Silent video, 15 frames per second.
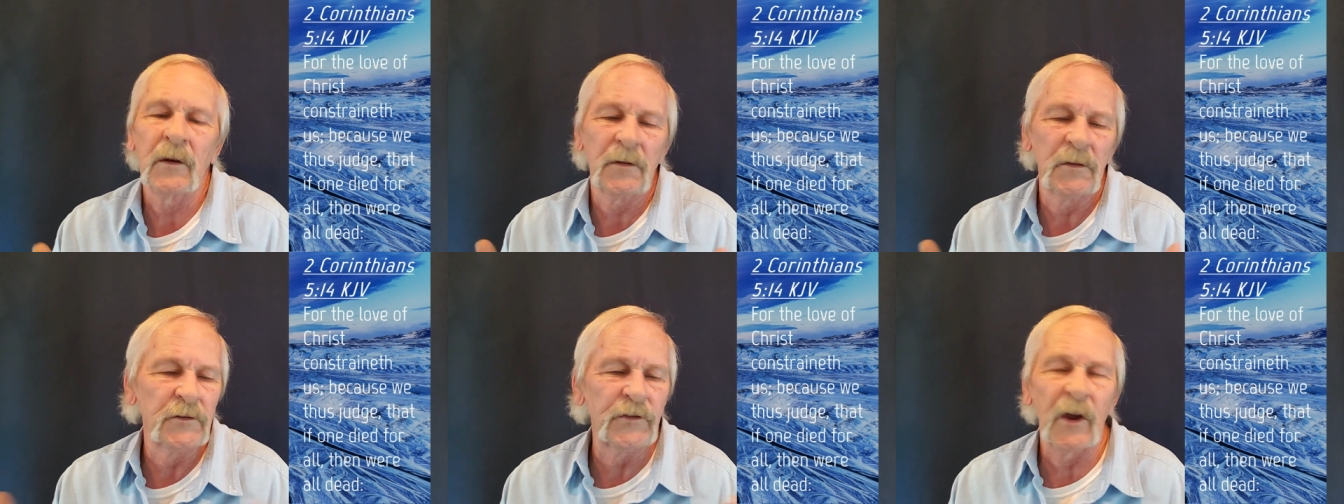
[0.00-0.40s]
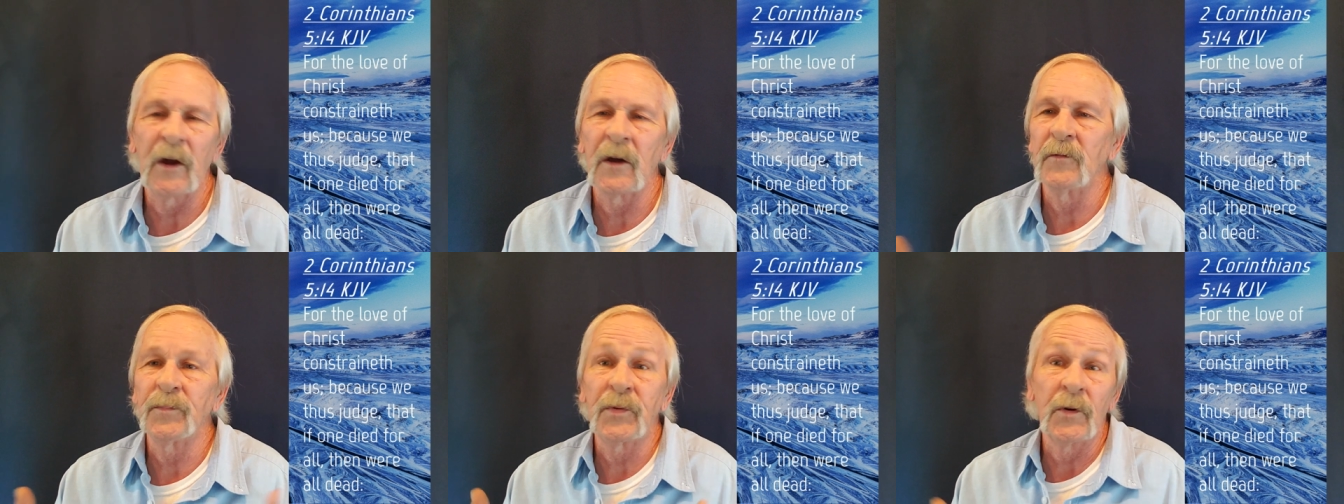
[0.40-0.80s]
that's
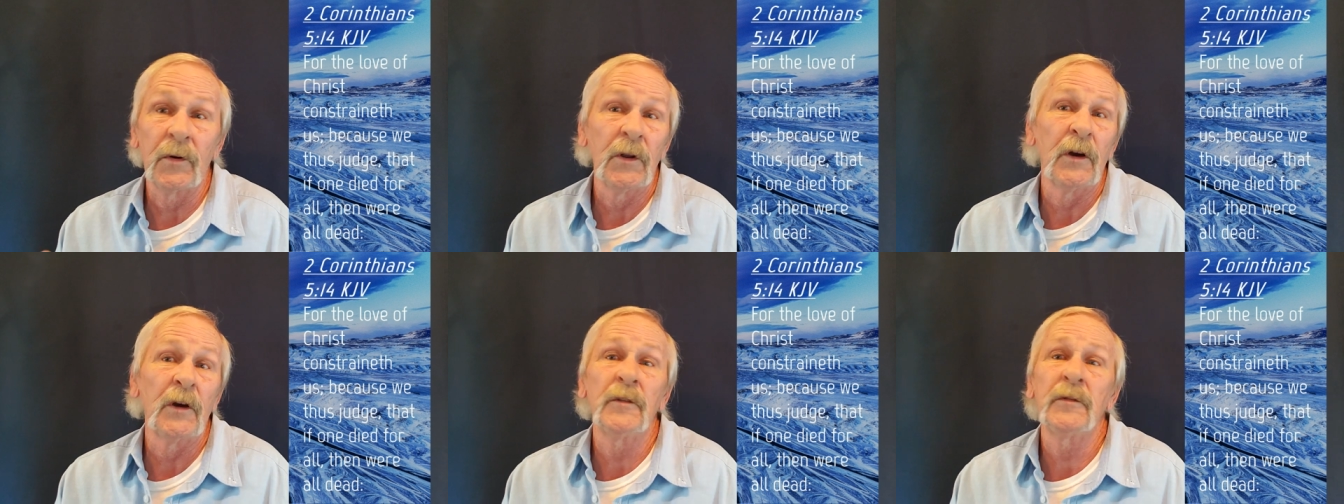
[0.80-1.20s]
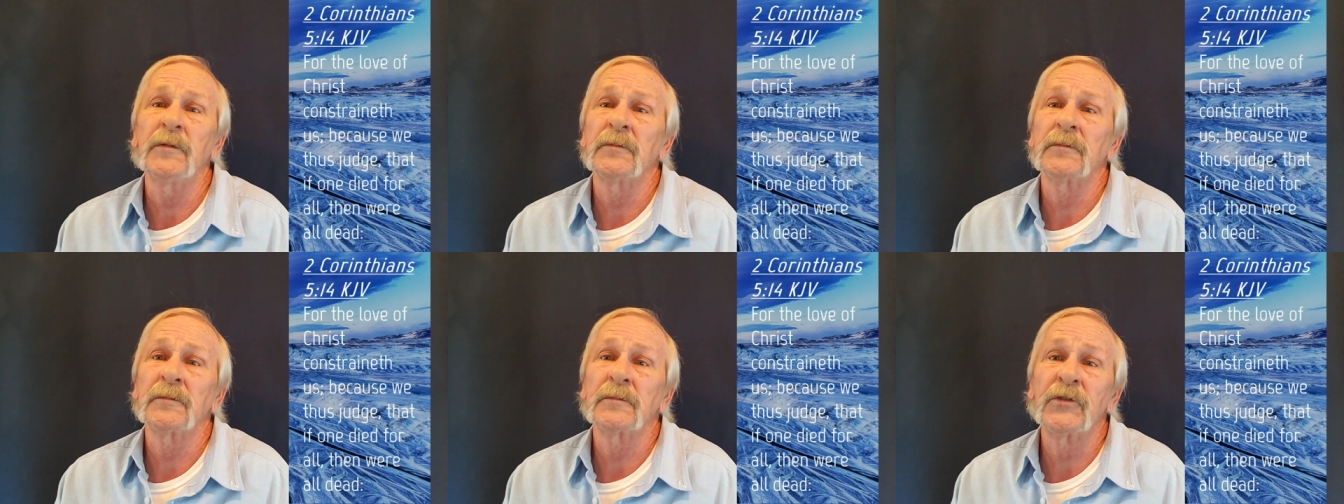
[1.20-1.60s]
out of pure love,
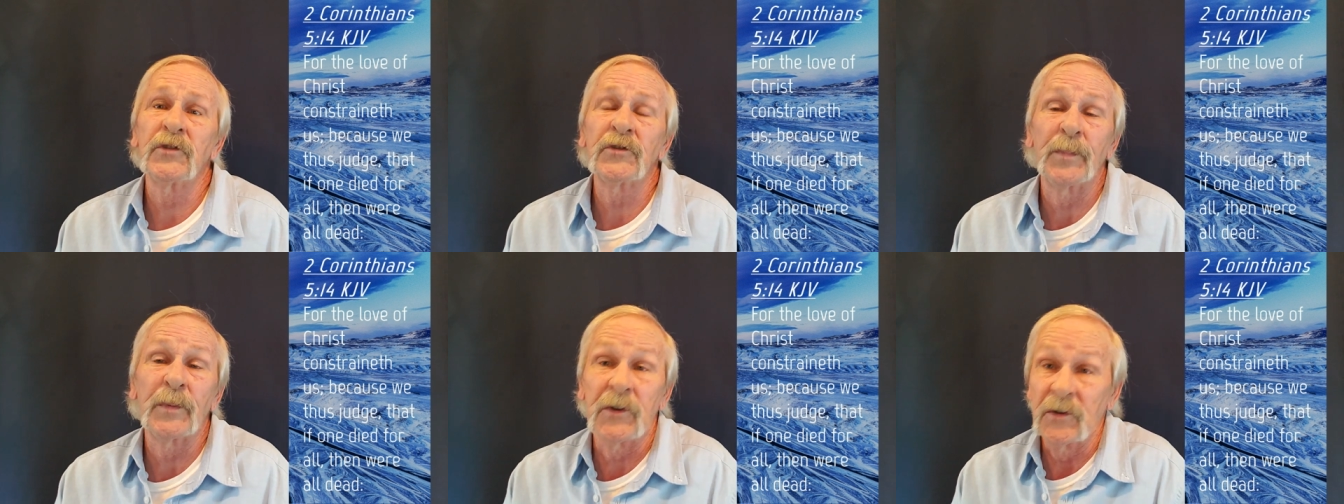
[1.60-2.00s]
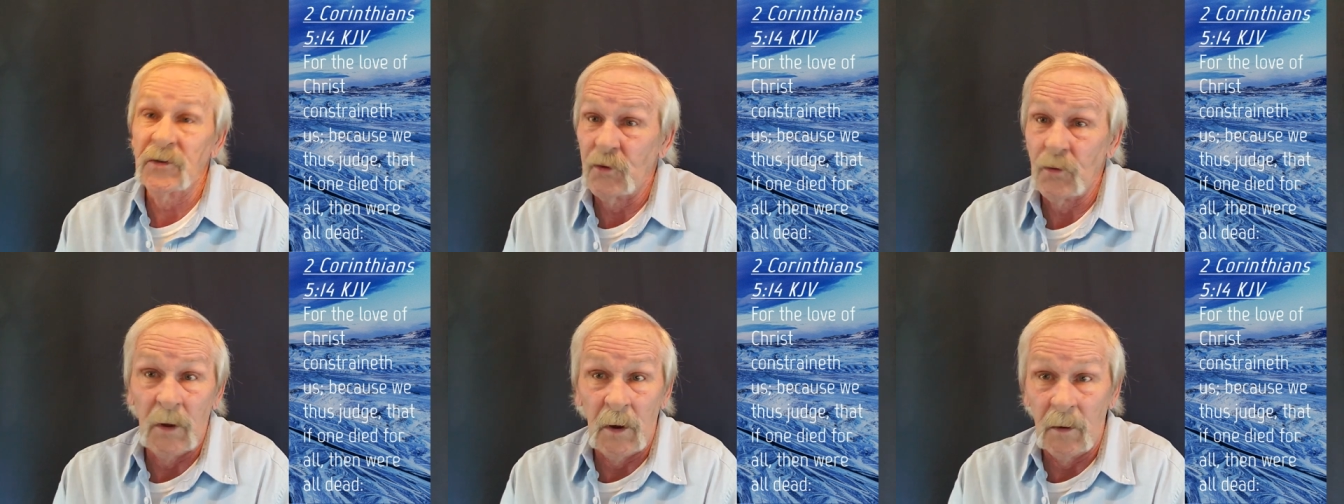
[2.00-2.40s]
just
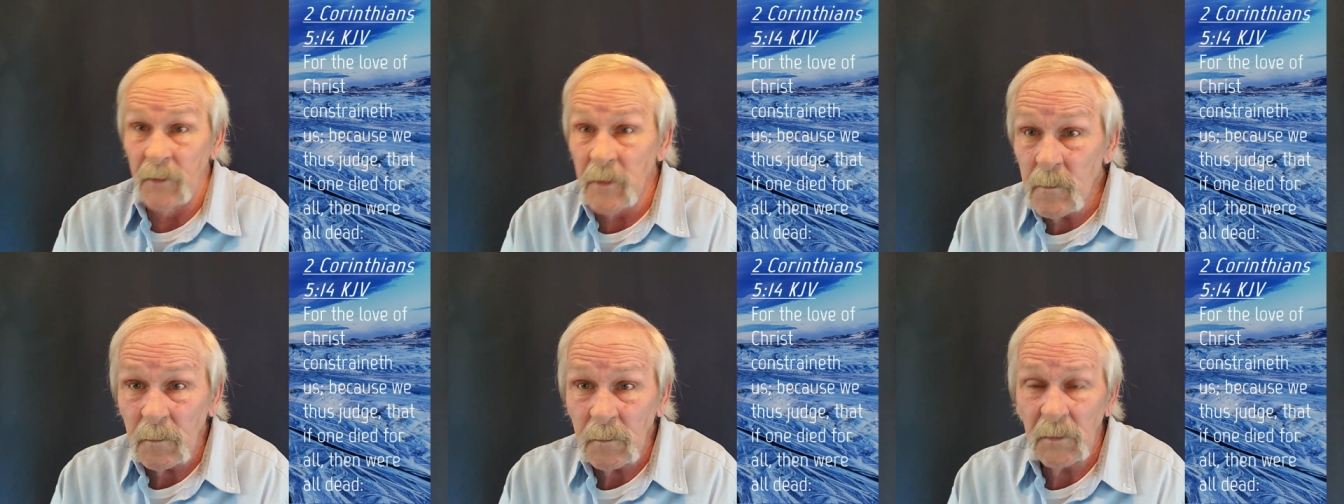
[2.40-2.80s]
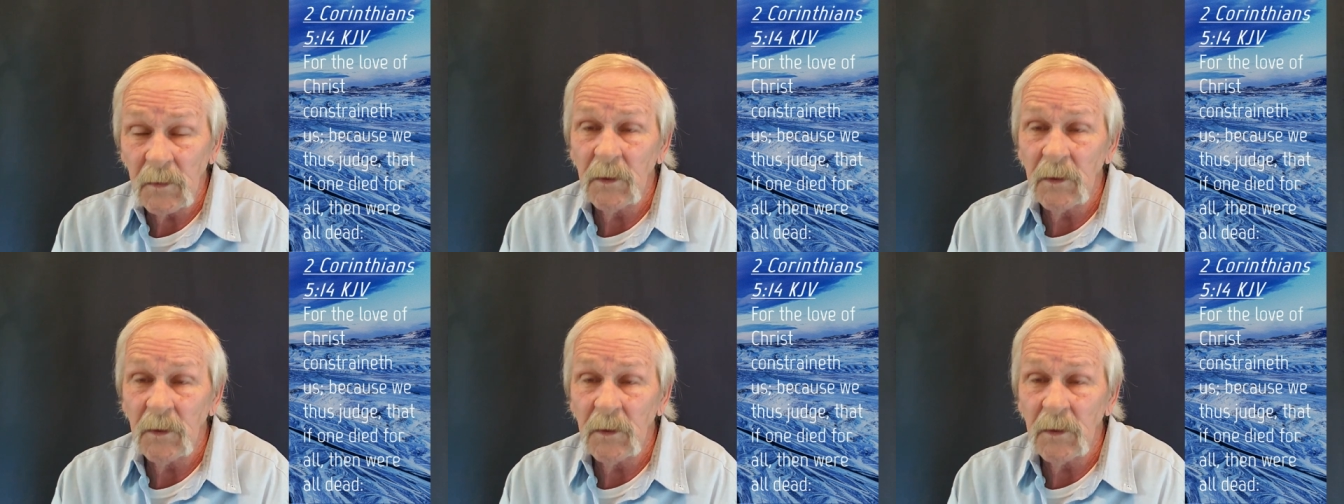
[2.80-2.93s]
because you love Him,